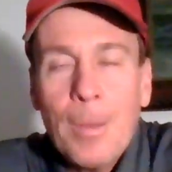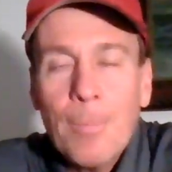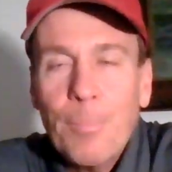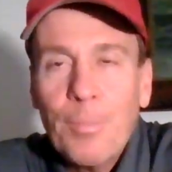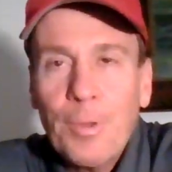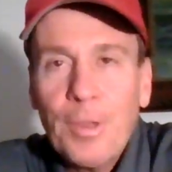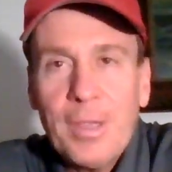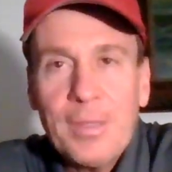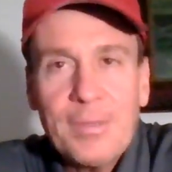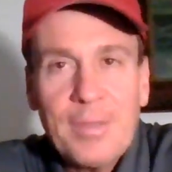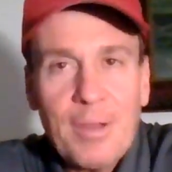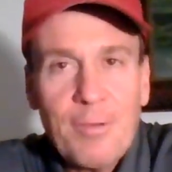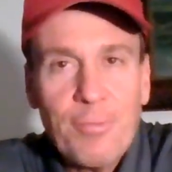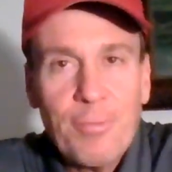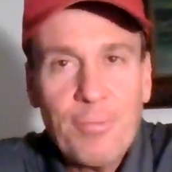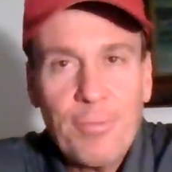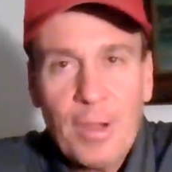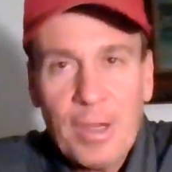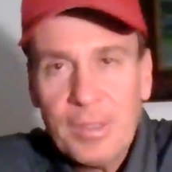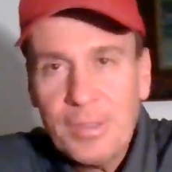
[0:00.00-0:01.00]
Plays that
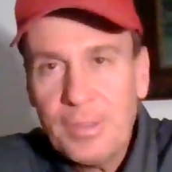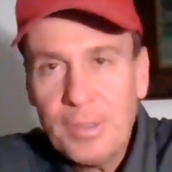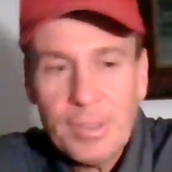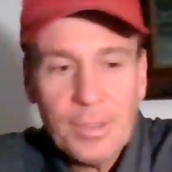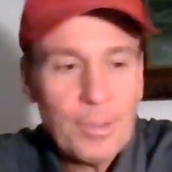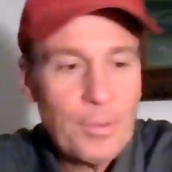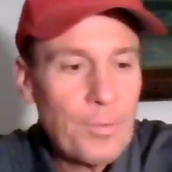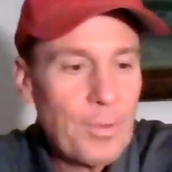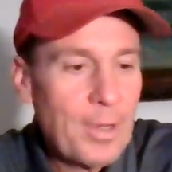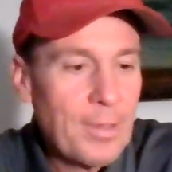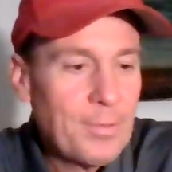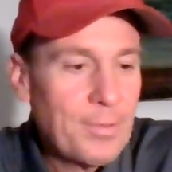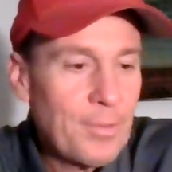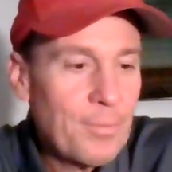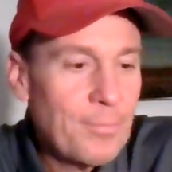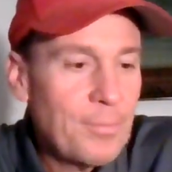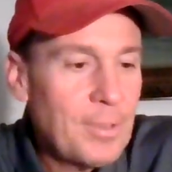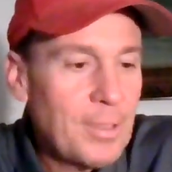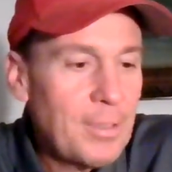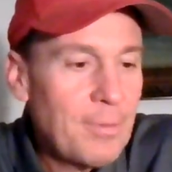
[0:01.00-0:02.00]
feisty,
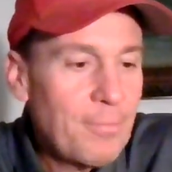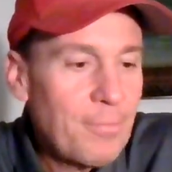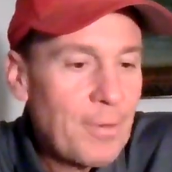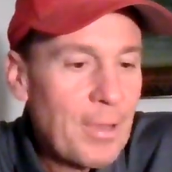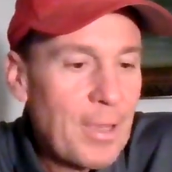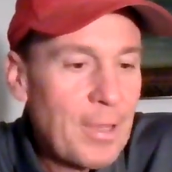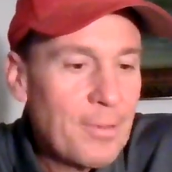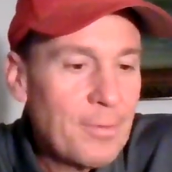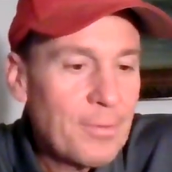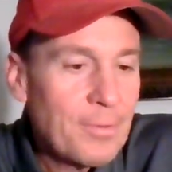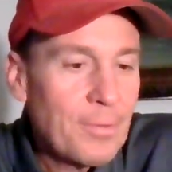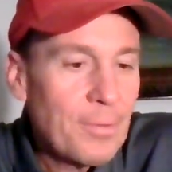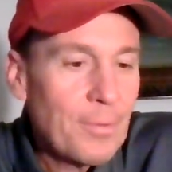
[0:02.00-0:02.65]
aggressive defense.